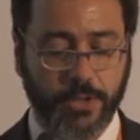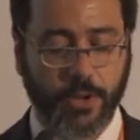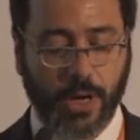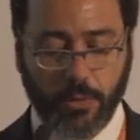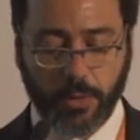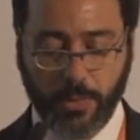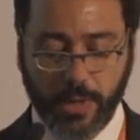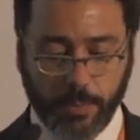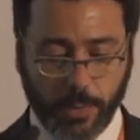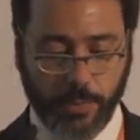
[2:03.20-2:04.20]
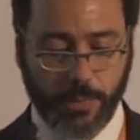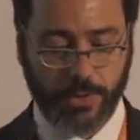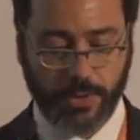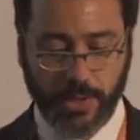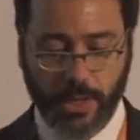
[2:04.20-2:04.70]
So our main
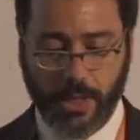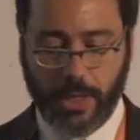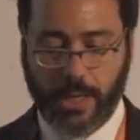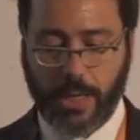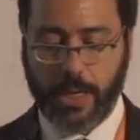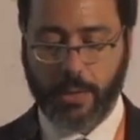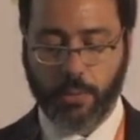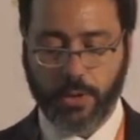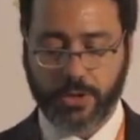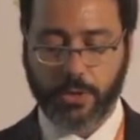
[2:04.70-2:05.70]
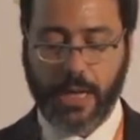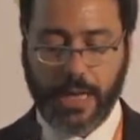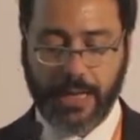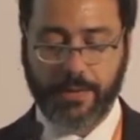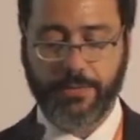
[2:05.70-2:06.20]
purpose was to
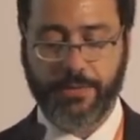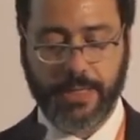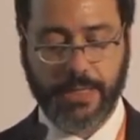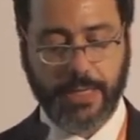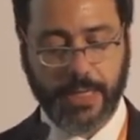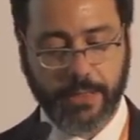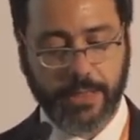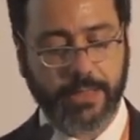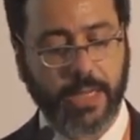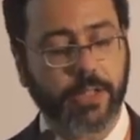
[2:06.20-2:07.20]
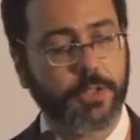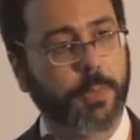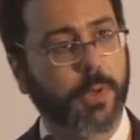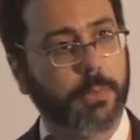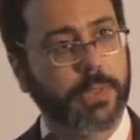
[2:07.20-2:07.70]
have an entire
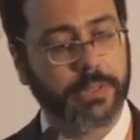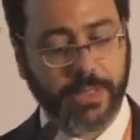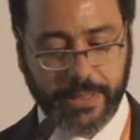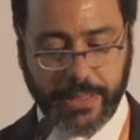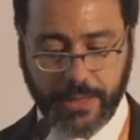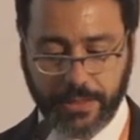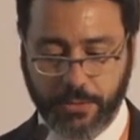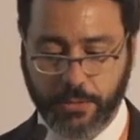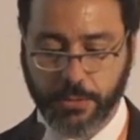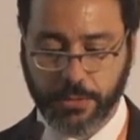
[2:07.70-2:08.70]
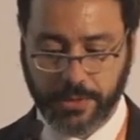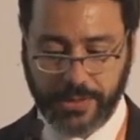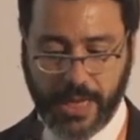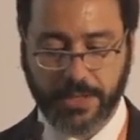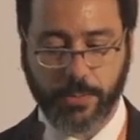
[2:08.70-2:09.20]
experiment dedicated to
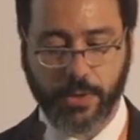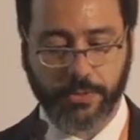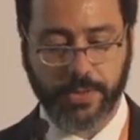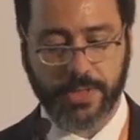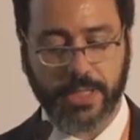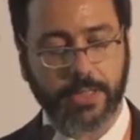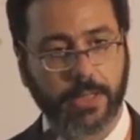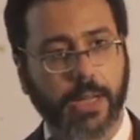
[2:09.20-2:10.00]
the assembly of this task,